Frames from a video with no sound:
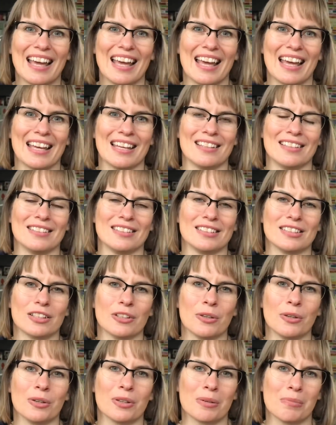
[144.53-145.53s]
and
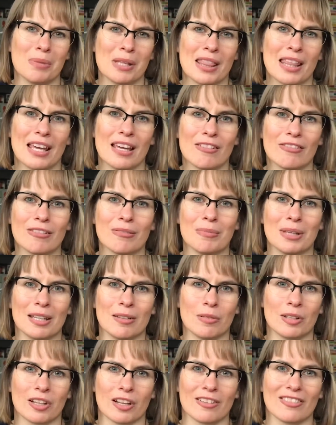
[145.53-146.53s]
who can be there for me
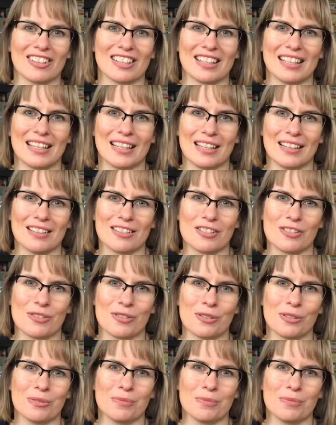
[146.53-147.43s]
when I really need it too.